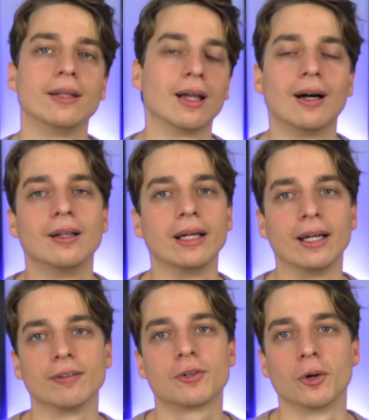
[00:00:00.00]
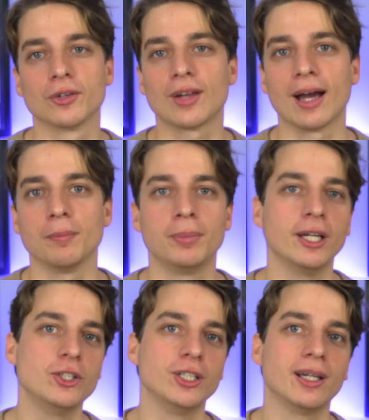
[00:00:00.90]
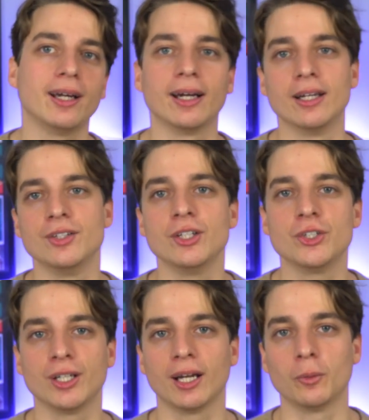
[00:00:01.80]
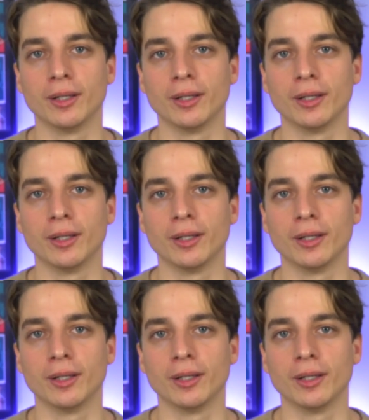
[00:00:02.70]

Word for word: And La La Land, of course, had P G A and D G A